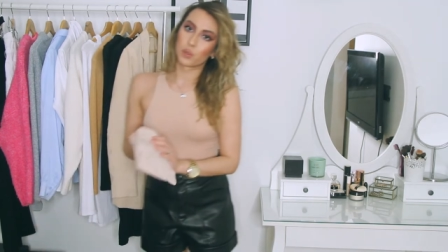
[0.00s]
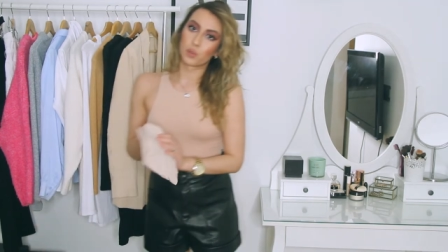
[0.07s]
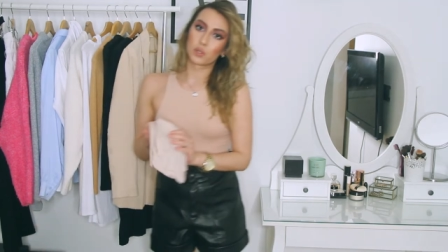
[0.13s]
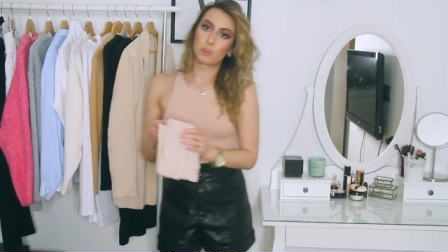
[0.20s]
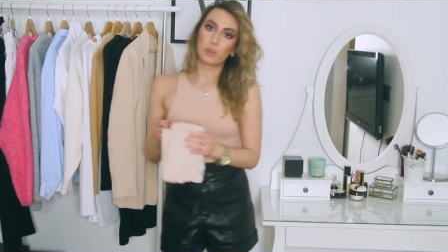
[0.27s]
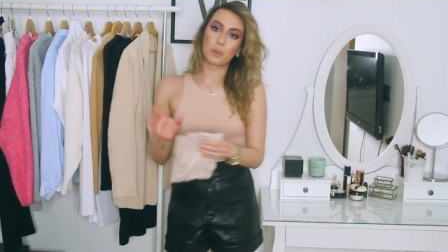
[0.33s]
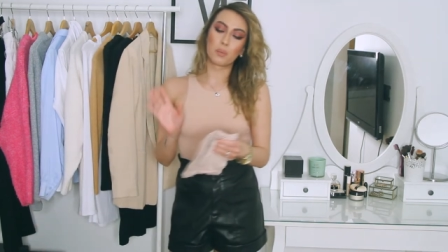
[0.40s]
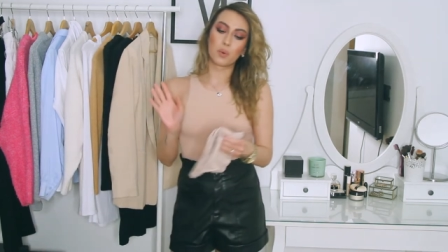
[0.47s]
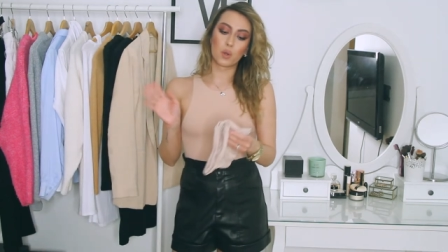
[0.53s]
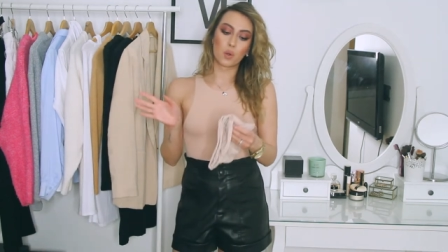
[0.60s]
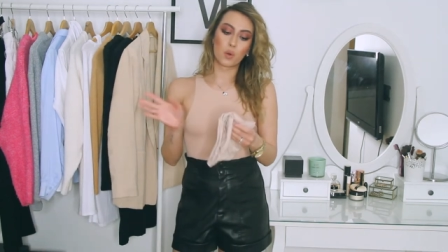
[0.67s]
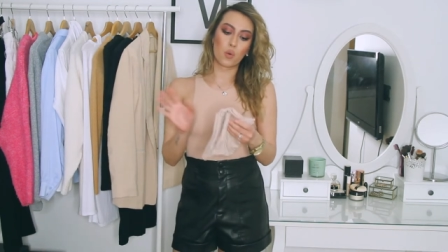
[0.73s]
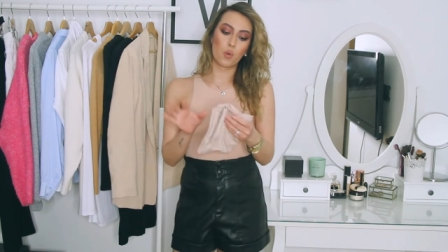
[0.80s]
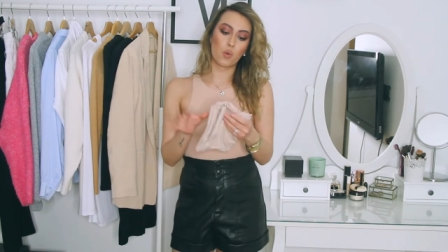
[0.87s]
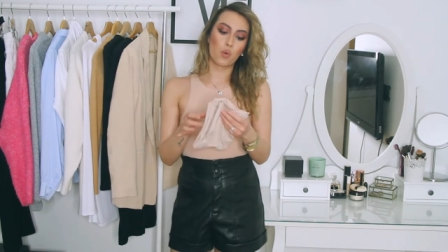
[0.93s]
those people
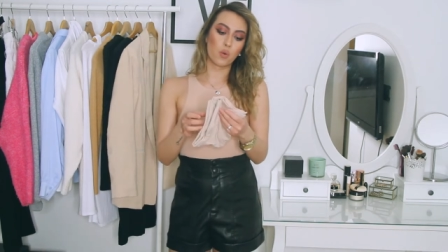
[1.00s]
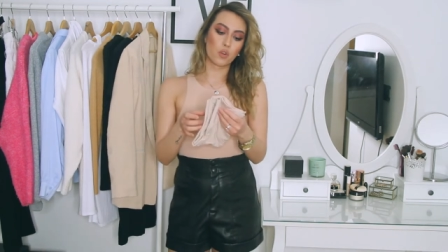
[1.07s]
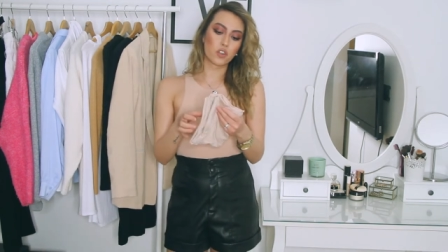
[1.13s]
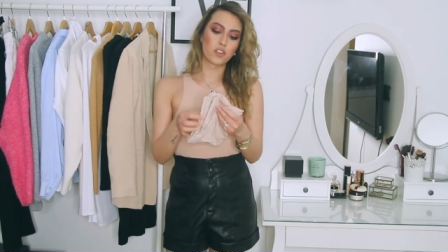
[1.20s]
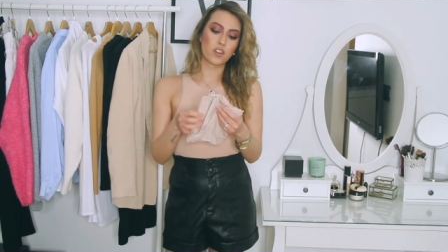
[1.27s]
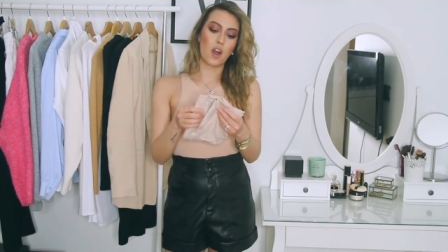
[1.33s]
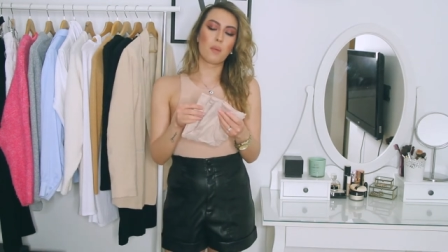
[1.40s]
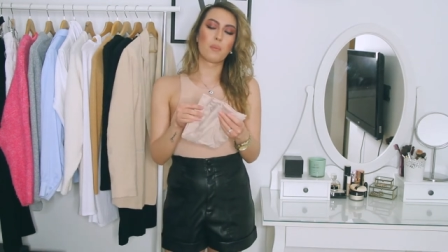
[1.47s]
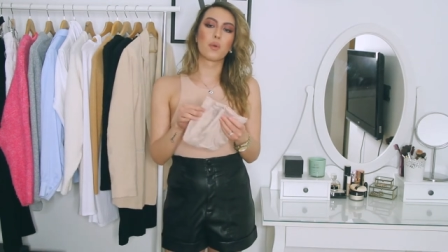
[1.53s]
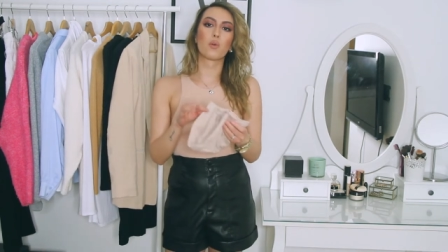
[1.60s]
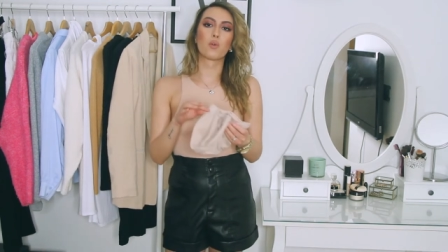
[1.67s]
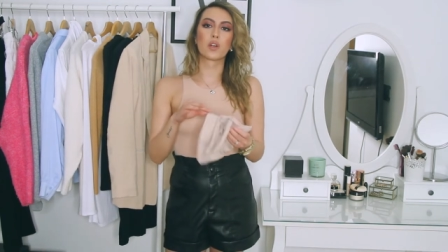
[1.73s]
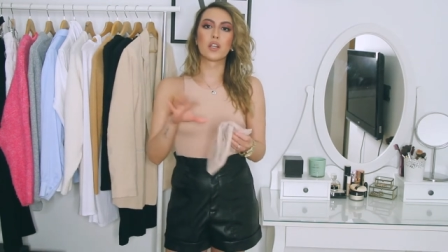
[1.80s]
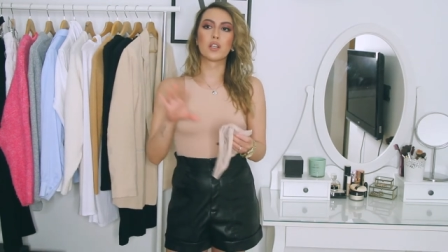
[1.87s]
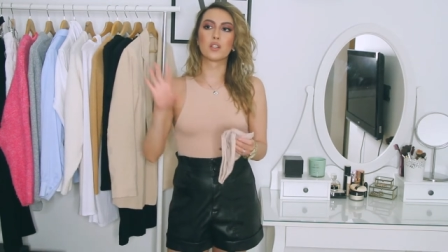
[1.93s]
who shop
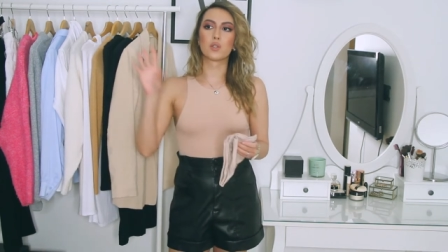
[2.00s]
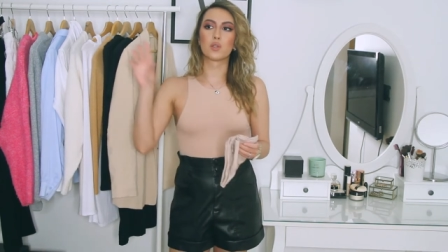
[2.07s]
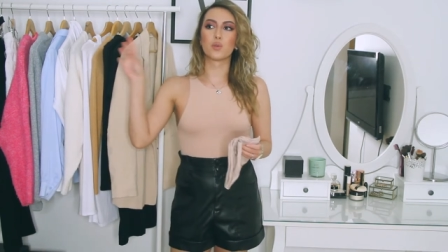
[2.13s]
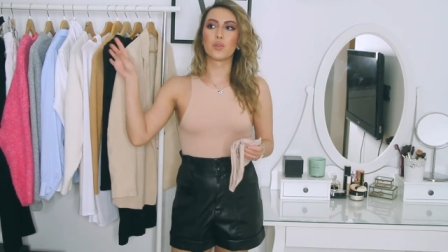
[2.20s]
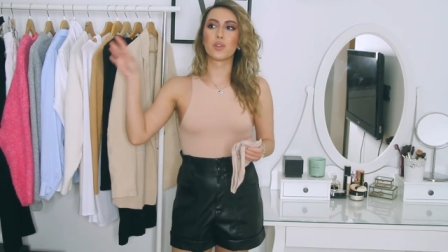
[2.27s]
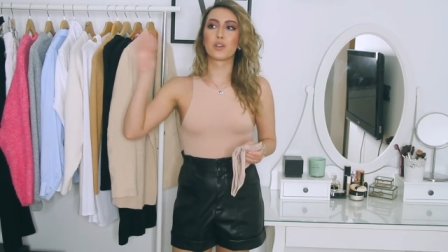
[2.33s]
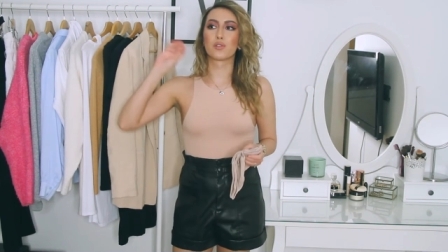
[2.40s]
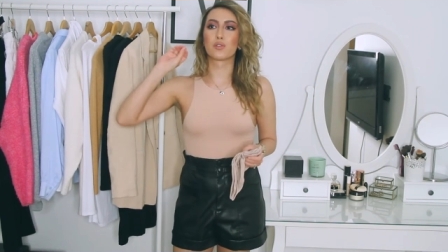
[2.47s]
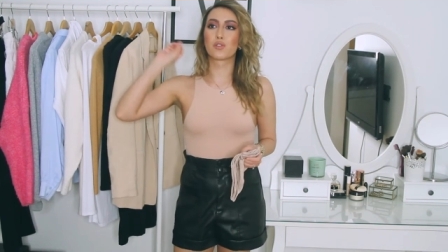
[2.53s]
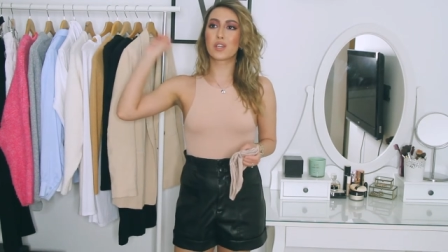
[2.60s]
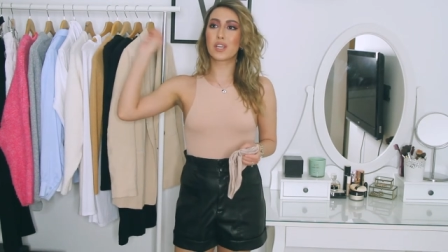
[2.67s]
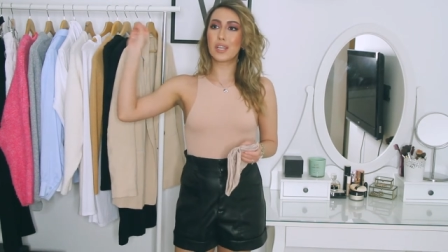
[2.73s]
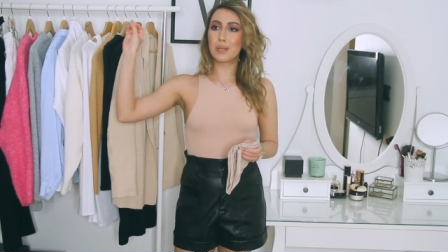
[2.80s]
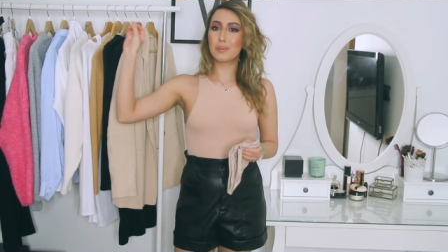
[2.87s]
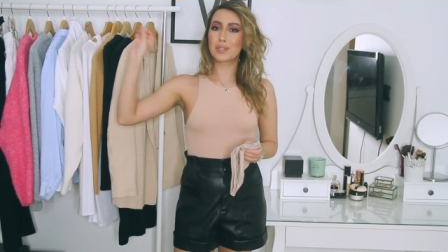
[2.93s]
according to their
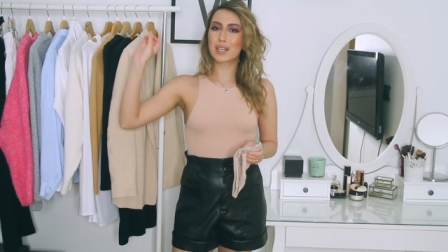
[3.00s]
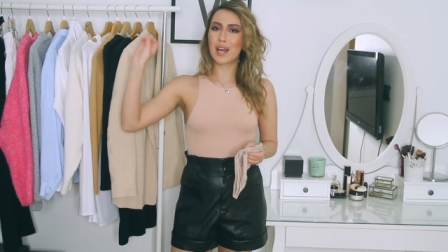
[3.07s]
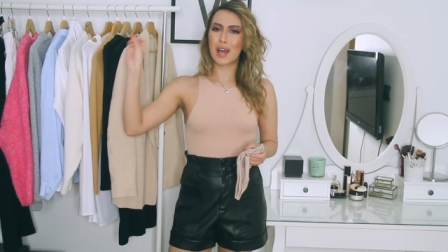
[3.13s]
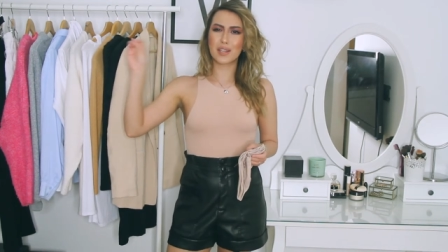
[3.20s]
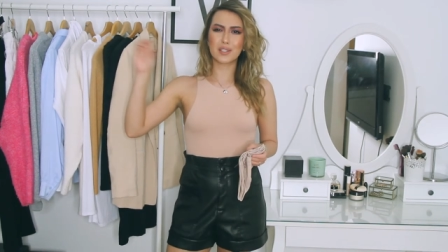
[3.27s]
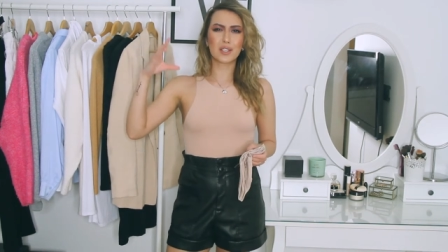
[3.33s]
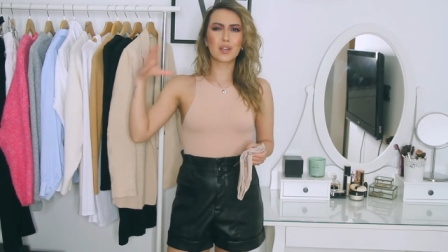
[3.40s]
dream size.